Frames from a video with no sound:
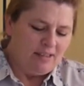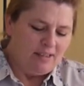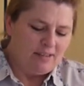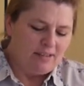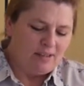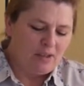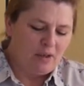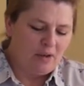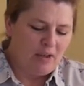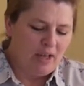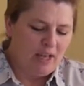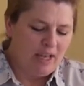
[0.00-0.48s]

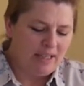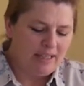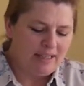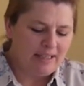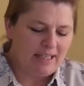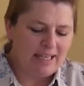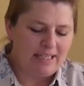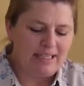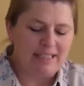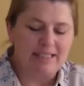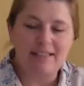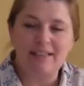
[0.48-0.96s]
So
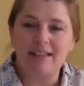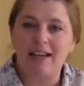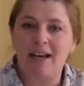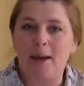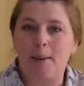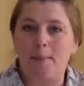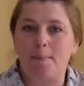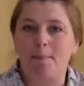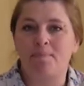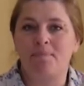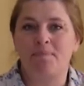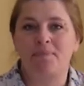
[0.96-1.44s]
that's
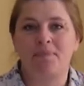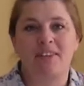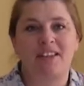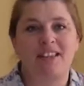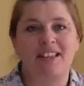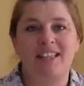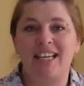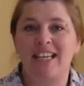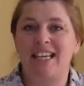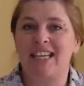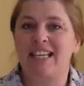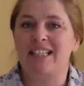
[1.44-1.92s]

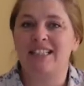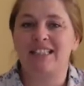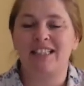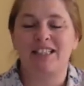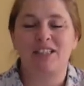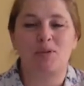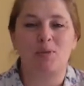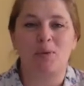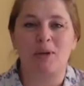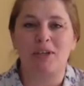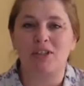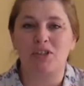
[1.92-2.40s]
the
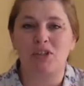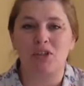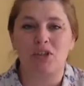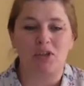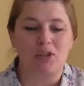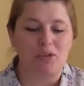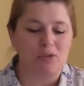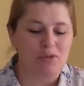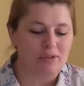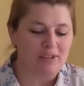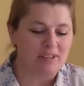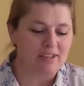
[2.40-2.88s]
easiest way is you
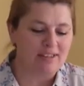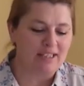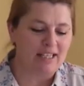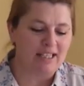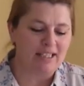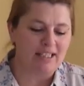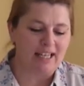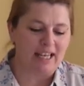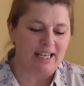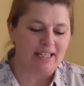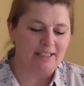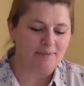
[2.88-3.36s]
use the
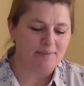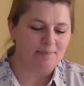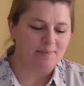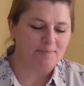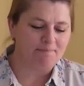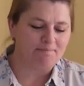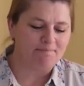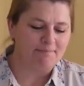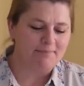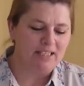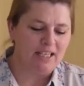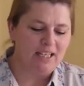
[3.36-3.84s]
sunlight.
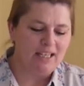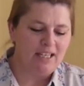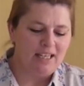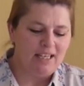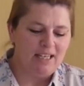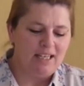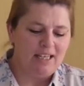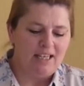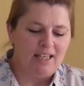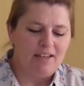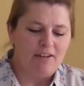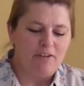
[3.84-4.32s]

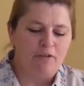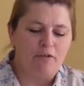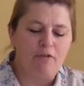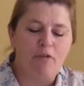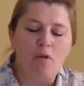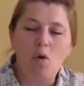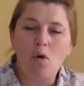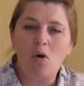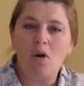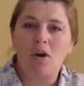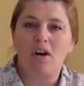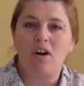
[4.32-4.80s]

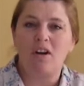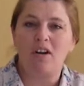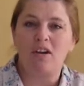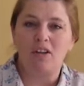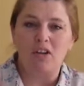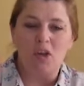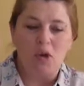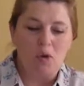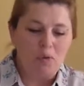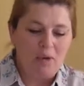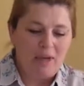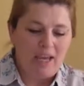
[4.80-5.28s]
For
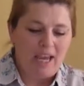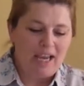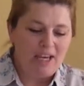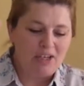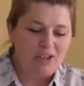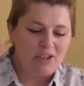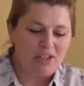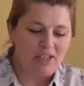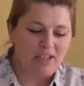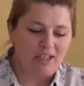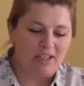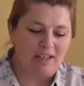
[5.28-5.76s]

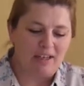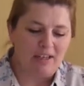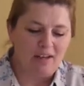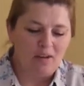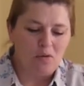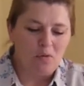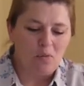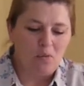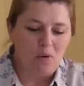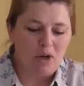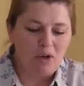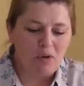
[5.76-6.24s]
location,
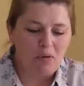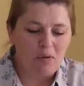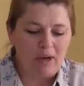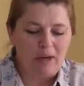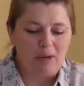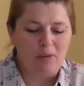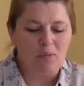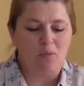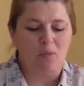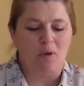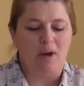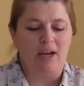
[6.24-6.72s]
one
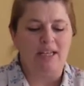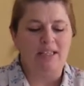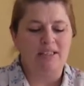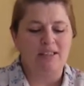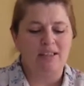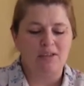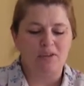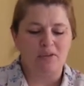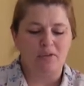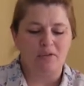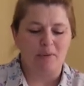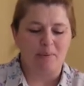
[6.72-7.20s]
great way to
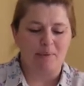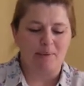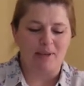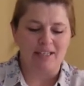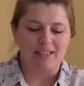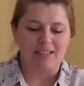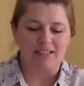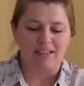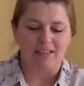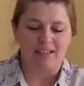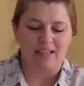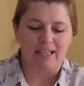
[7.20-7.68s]
do a
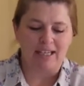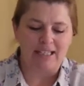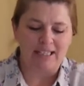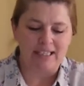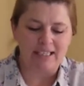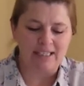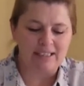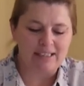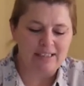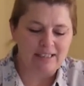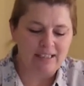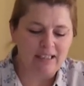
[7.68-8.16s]
VBS online
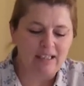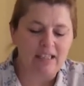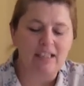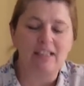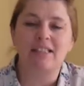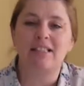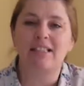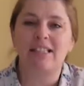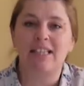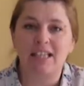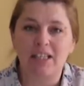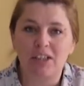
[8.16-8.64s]
is to
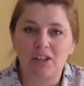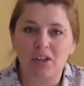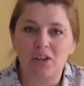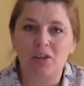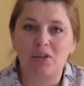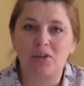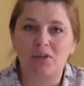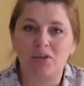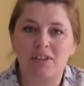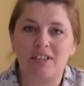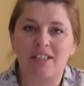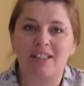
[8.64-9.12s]
continue to
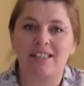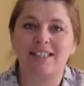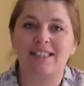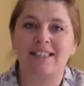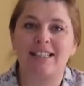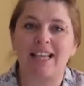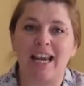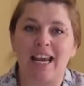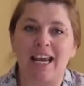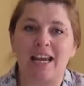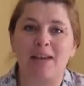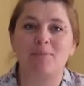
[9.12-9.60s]
use the
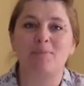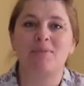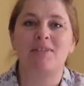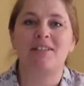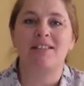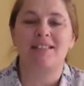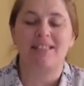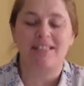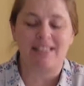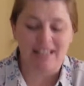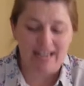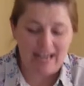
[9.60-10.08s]
same
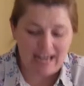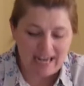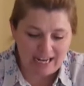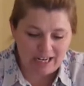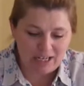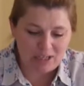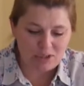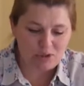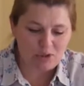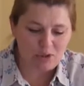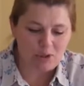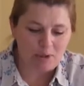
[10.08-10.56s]

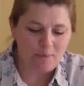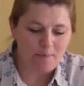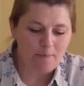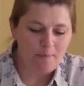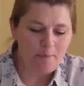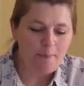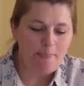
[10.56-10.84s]
stage